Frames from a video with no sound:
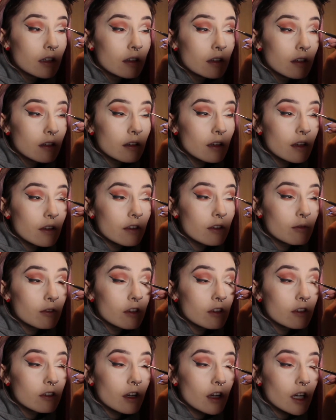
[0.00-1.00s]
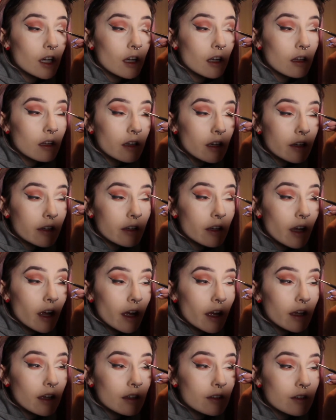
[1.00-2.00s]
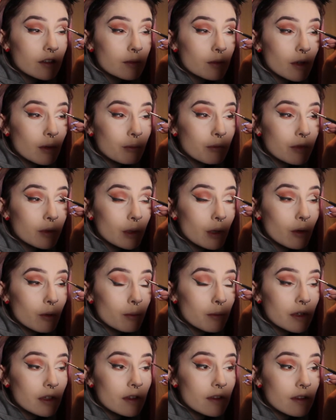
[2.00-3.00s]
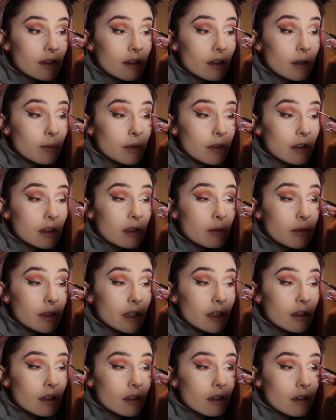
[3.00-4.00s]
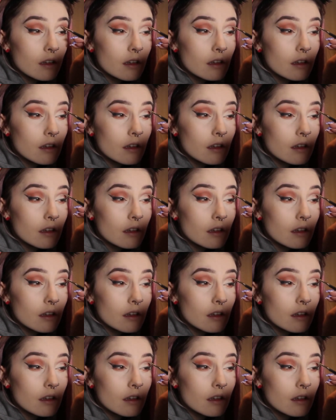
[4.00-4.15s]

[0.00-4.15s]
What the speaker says: It's not so much a dark color on your eye, it just opens it up a little bit.